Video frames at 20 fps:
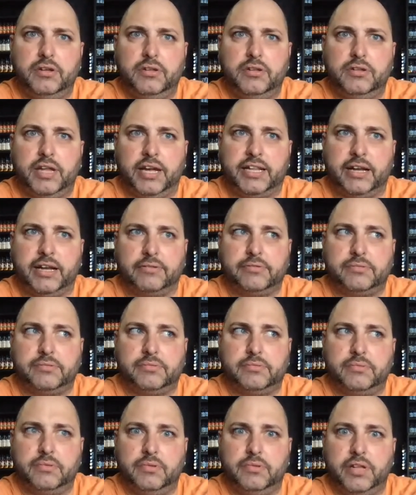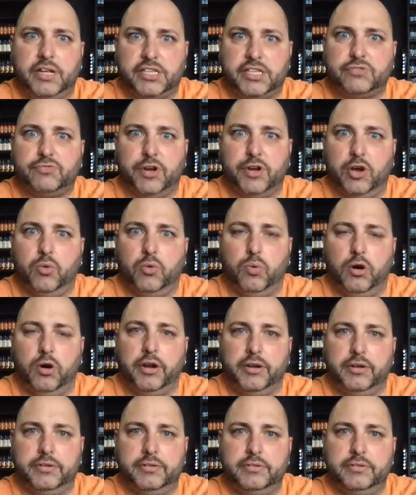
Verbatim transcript: Like that that's real wood.